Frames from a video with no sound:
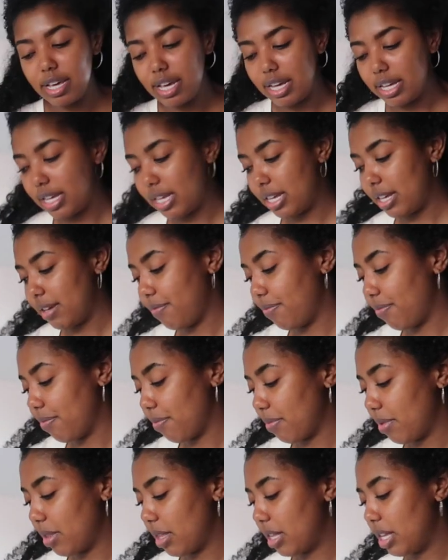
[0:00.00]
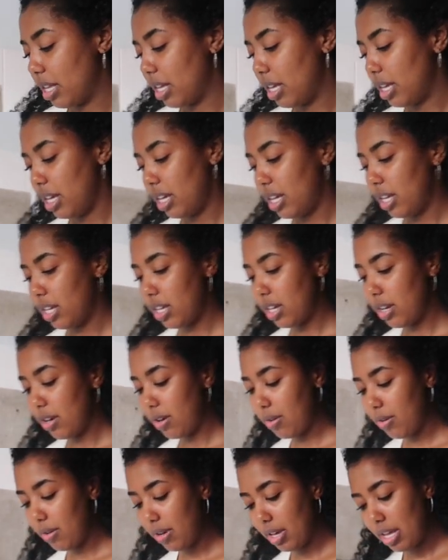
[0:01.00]
this.
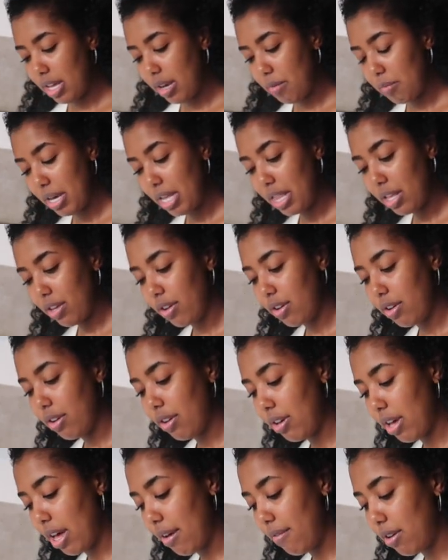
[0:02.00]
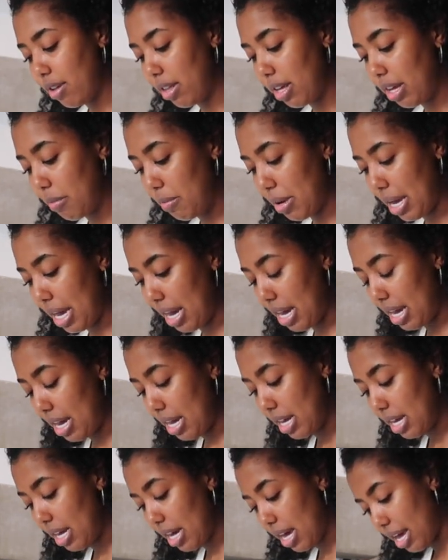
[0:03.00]
So in my little Everlane
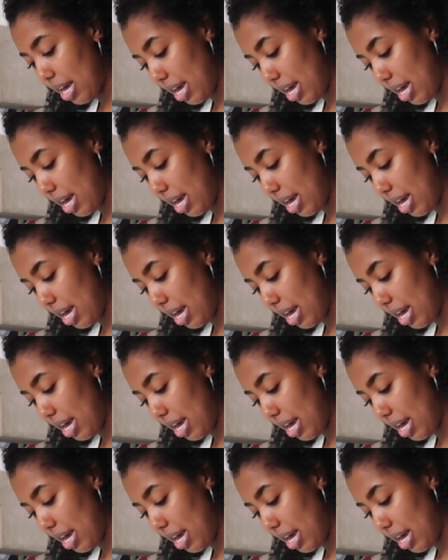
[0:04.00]
bag, I